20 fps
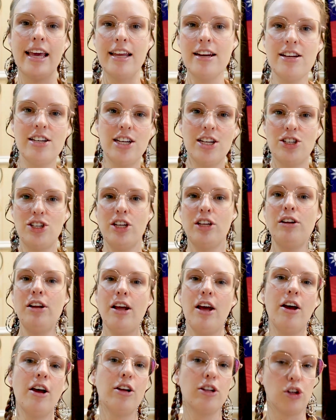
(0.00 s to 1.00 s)
In addition,
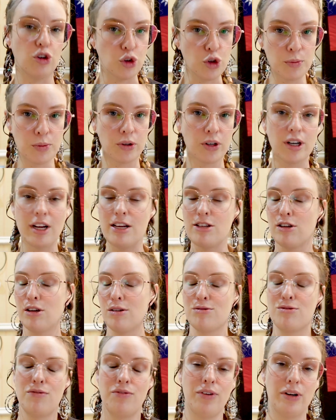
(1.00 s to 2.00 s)
Uber is
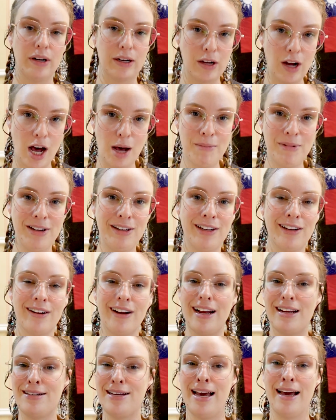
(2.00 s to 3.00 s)
also very common here
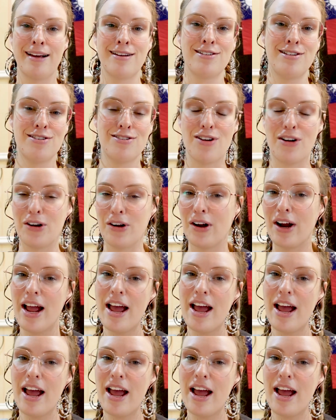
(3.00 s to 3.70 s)
and taxis are